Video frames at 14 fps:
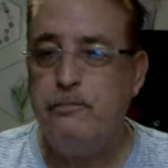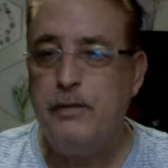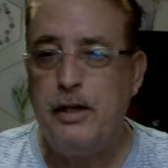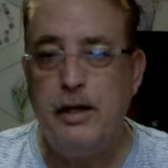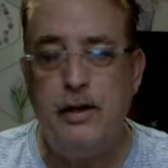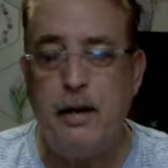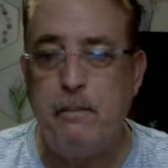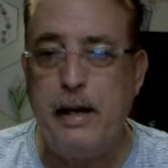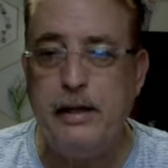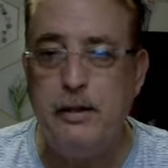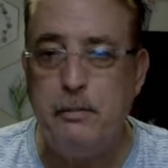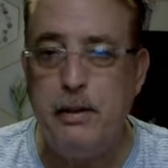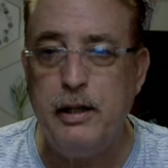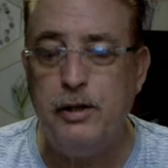they're not paid
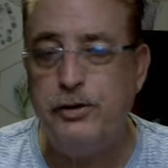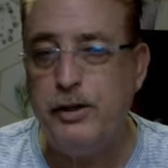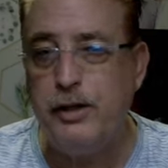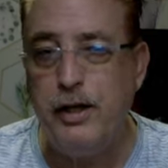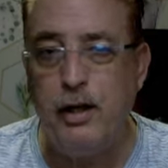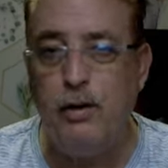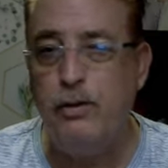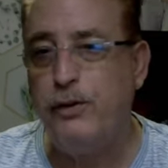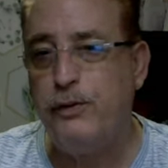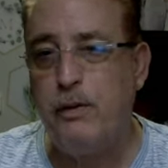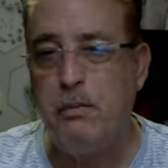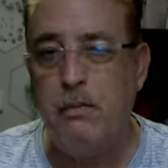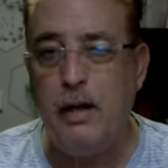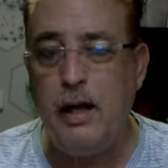the bills that they owed us
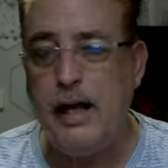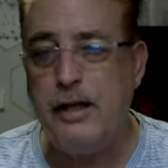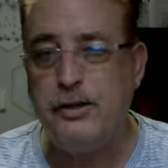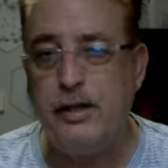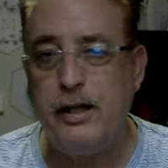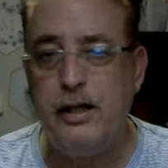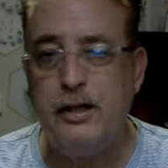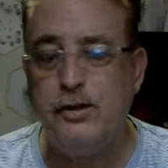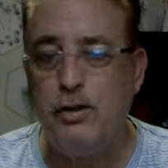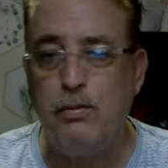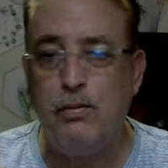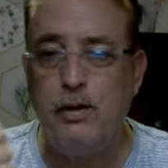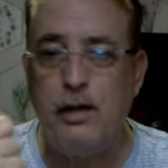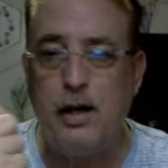from the last thing. So
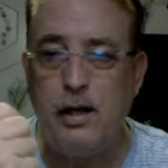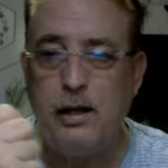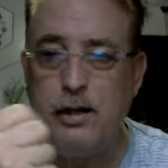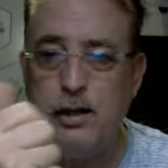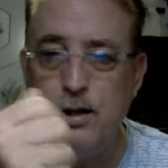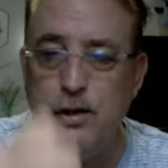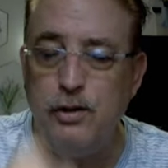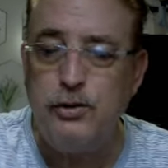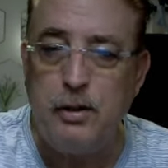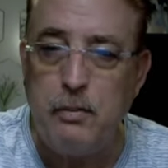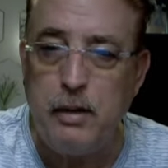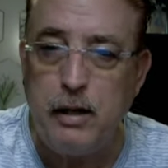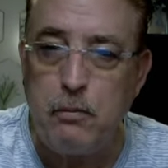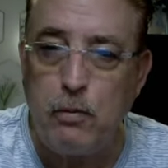we're not going to use
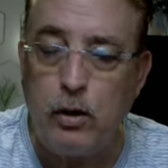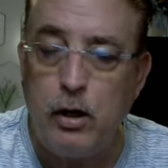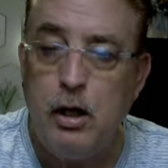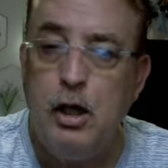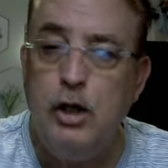them anymore.